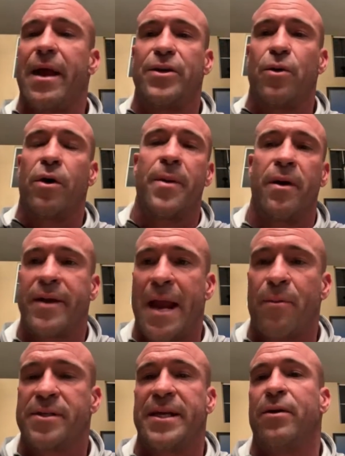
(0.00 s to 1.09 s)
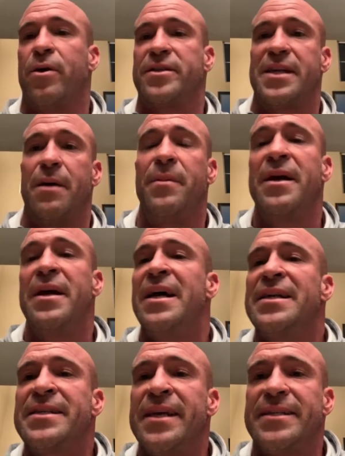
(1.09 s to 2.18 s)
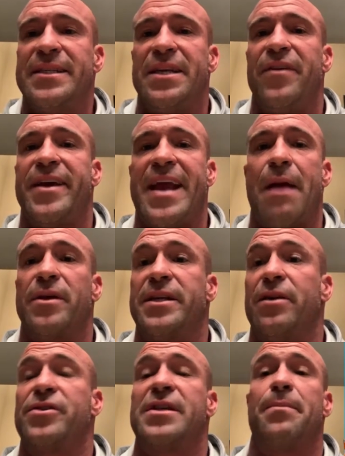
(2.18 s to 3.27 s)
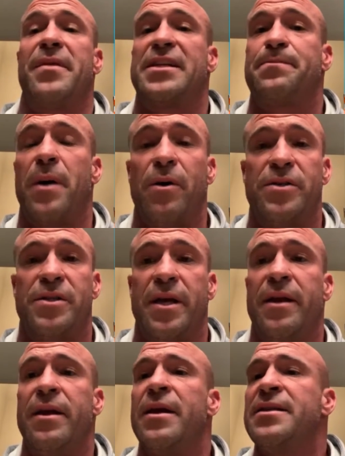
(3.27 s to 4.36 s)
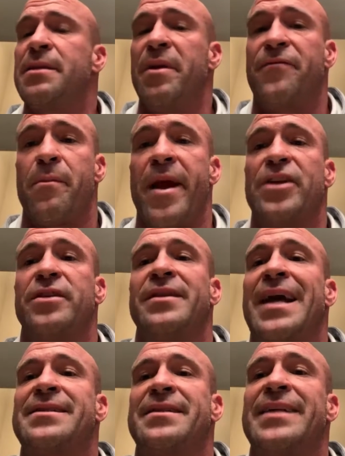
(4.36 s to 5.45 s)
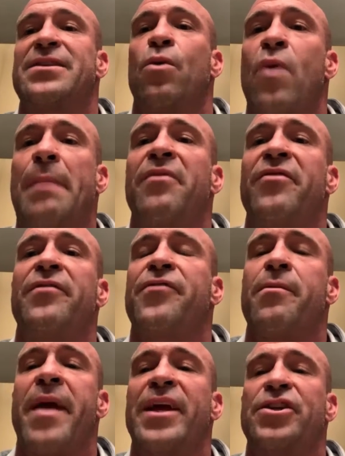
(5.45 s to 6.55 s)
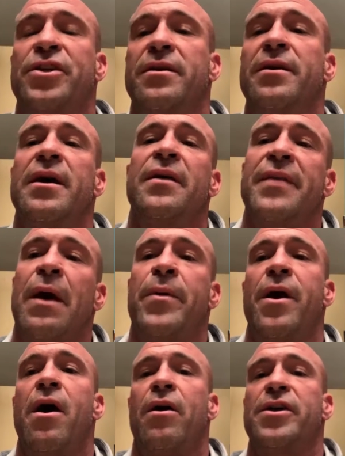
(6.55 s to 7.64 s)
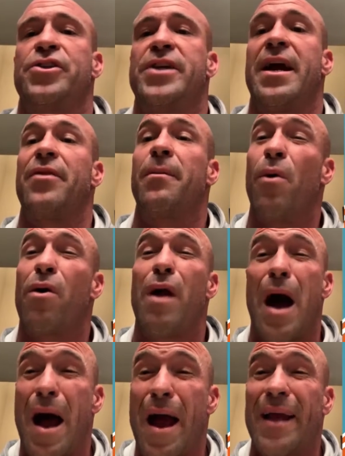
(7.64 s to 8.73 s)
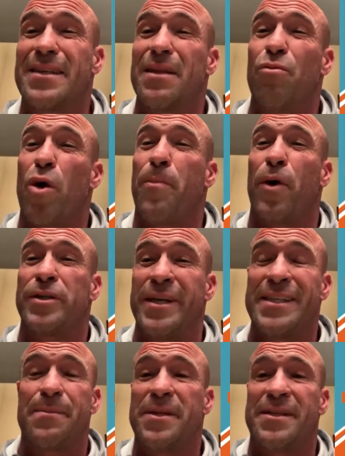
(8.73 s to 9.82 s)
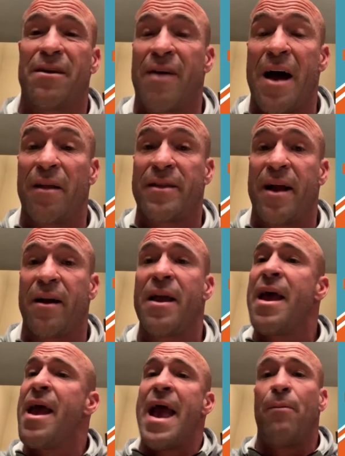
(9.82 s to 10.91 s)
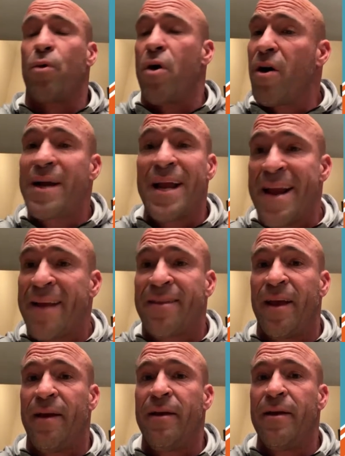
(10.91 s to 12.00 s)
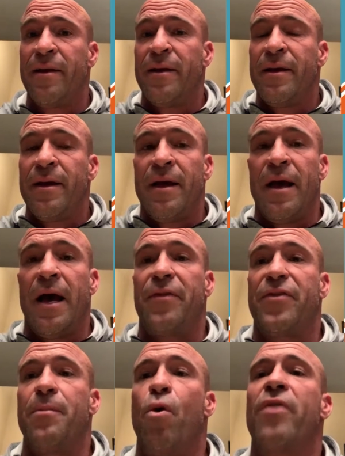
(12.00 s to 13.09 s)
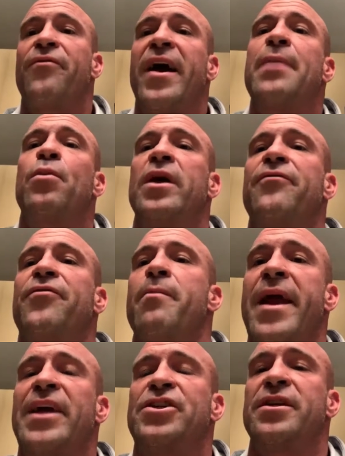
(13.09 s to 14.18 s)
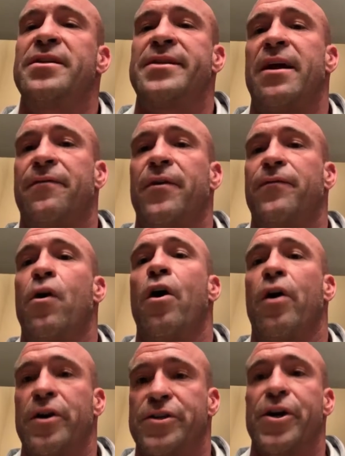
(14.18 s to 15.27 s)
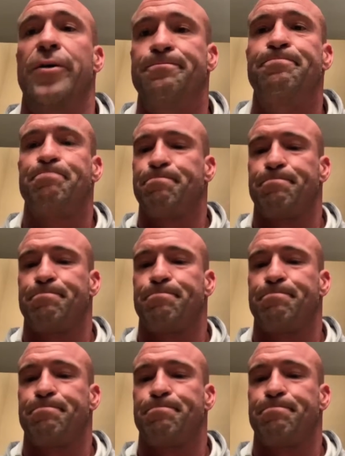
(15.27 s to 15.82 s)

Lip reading: a doorbell camera scene or some CCTV camera scene or something that's posted, some information. It's a web of information that we all can share, and the more eyes and the more participants that are out there, and we're all connected, the more valuable information is there for RSO.